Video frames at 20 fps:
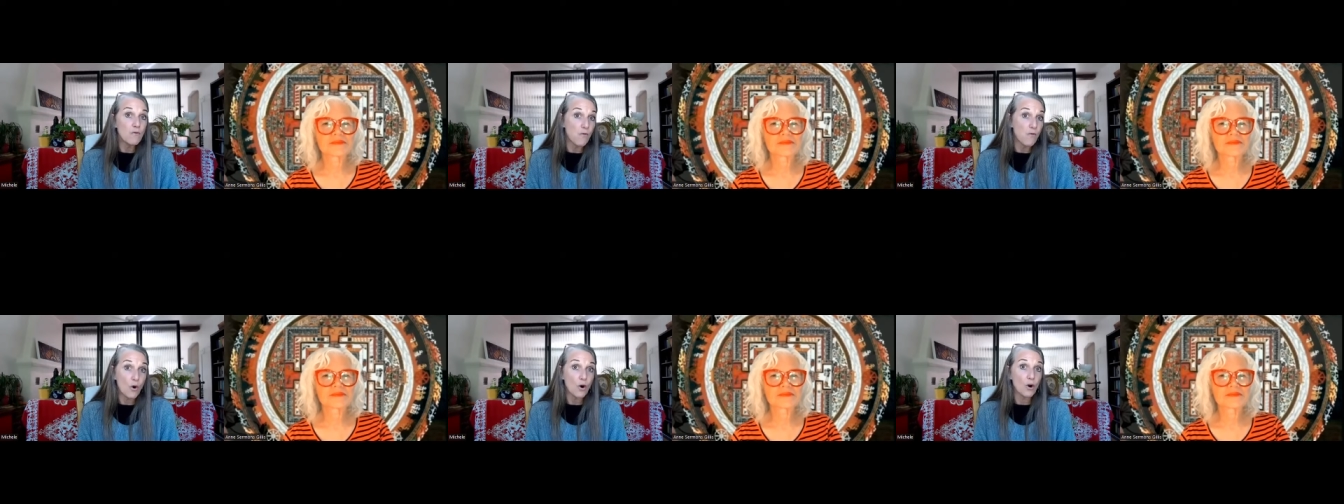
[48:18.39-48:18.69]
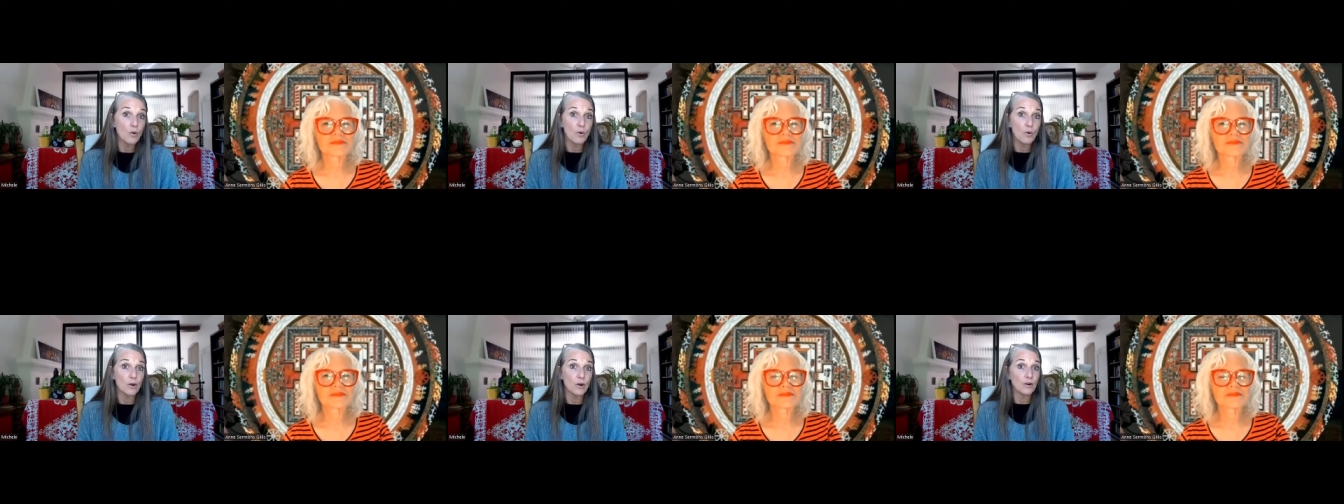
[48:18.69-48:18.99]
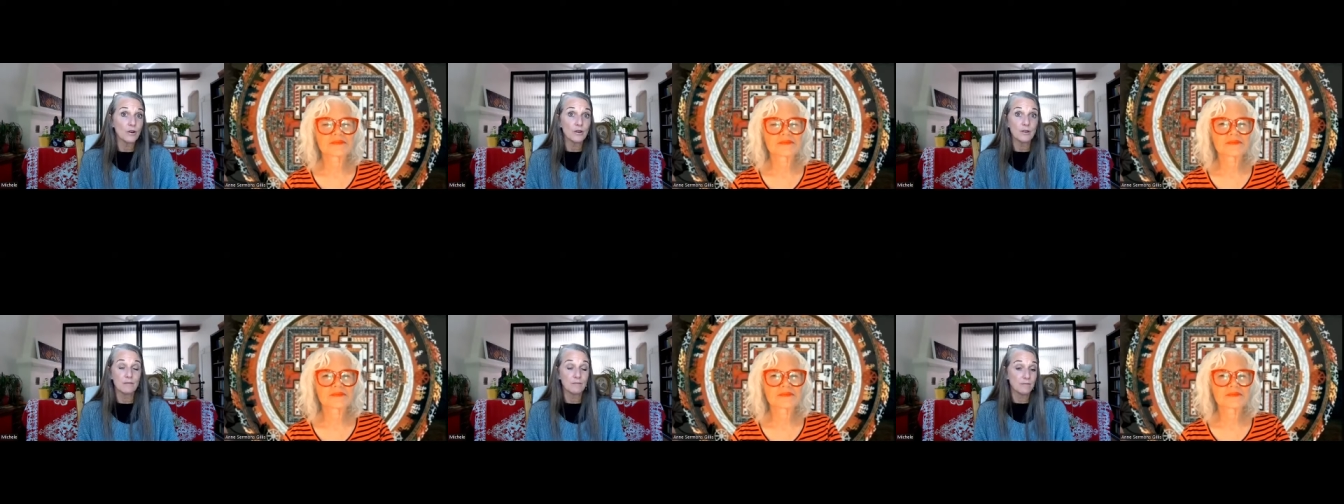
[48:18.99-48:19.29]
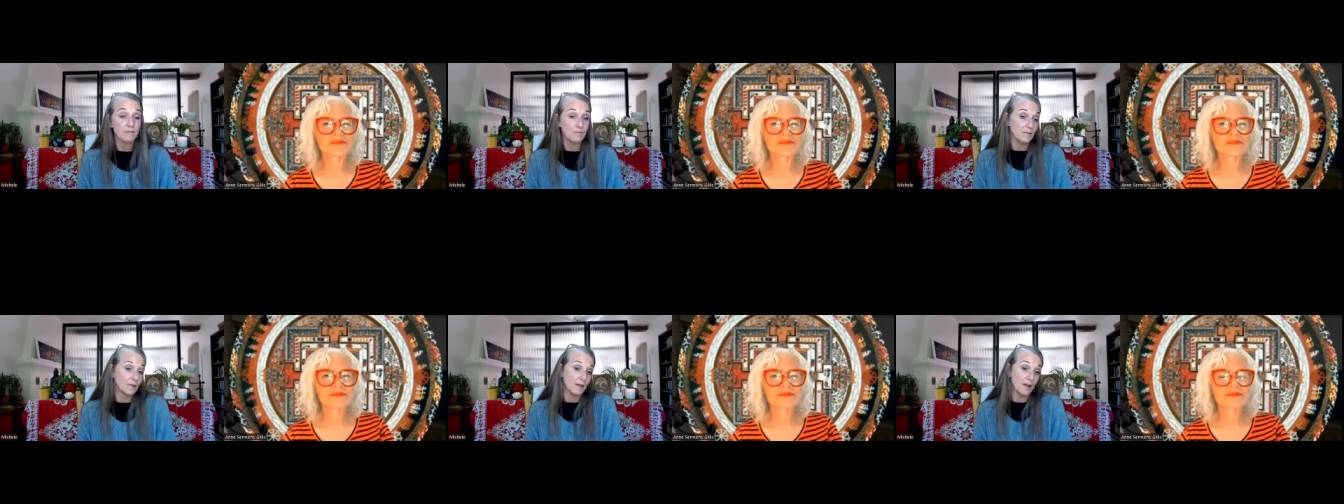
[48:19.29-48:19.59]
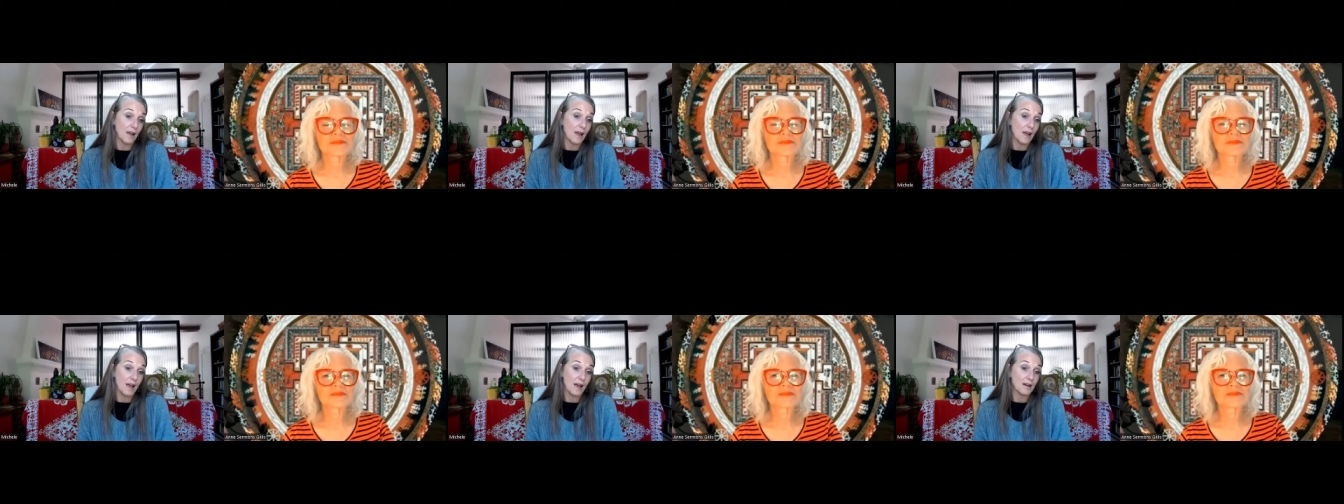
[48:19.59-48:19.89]
forward
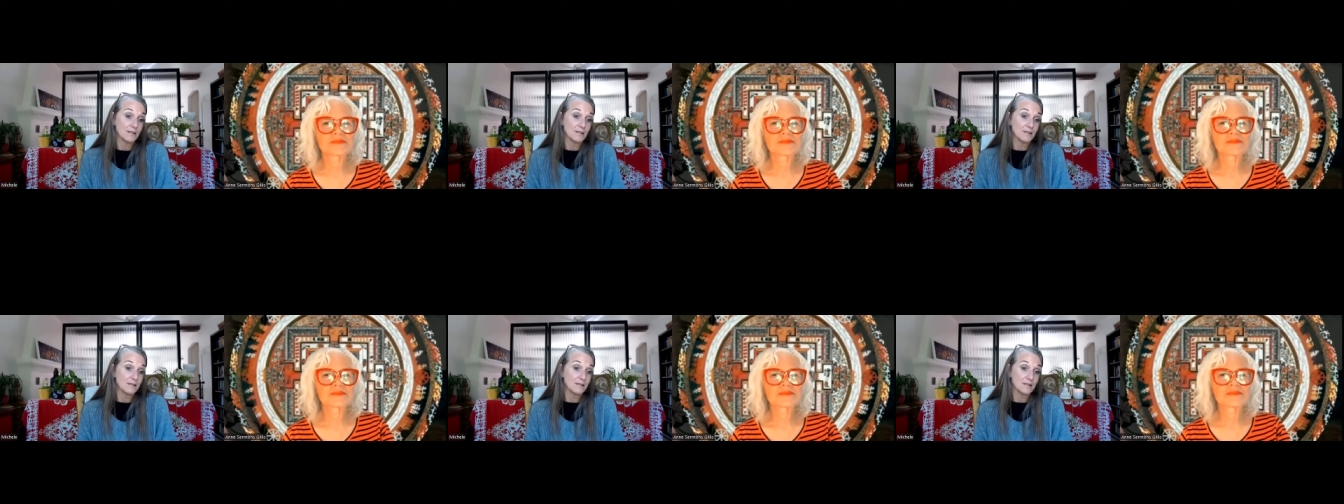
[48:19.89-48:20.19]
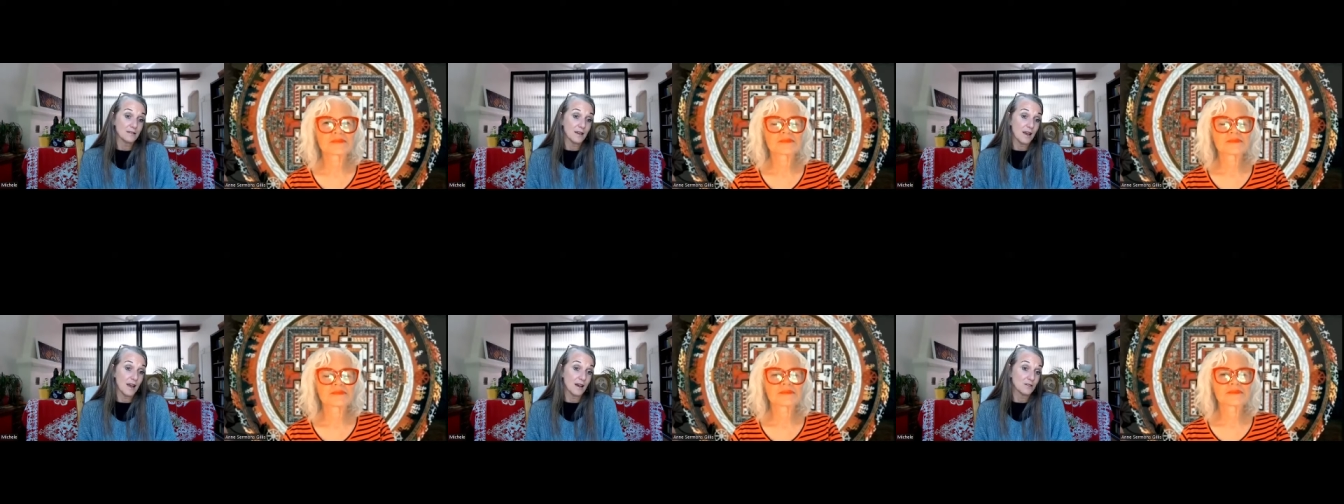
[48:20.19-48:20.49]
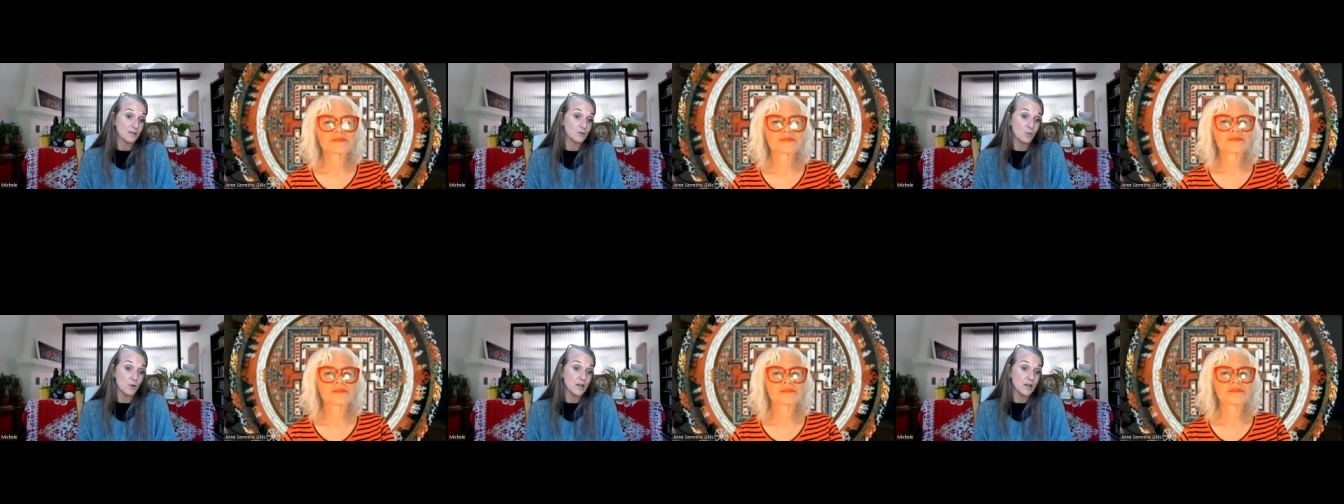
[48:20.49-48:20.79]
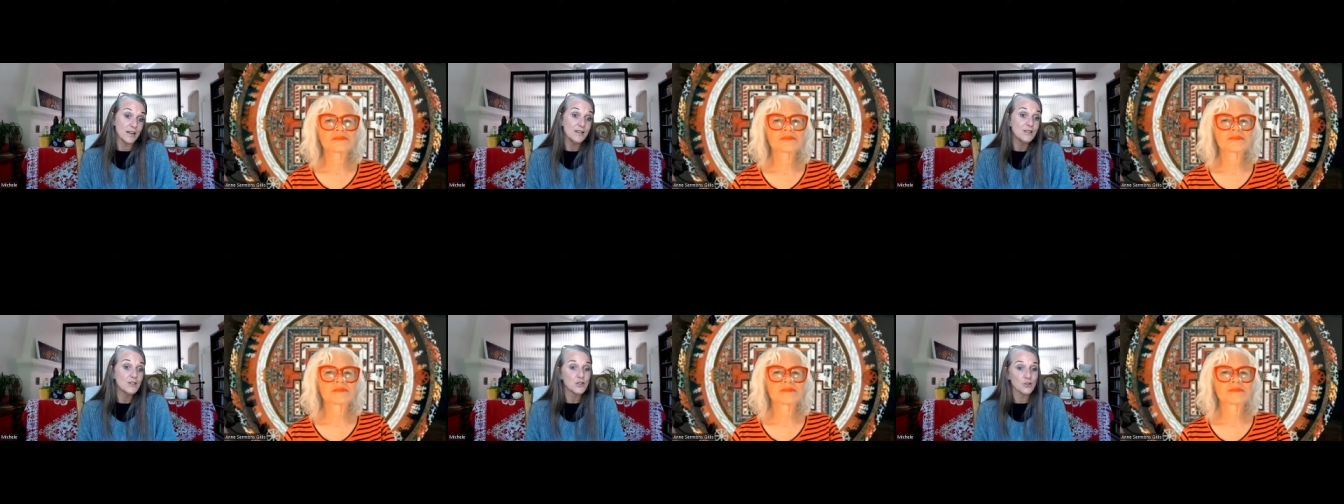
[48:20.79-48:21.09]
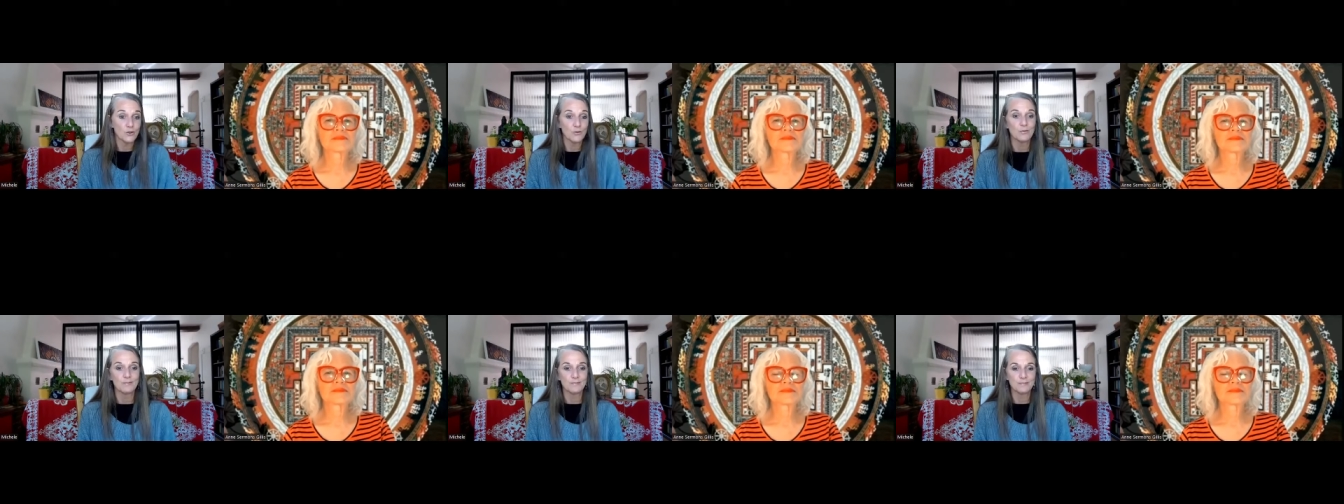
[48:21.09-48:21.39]
as we need to.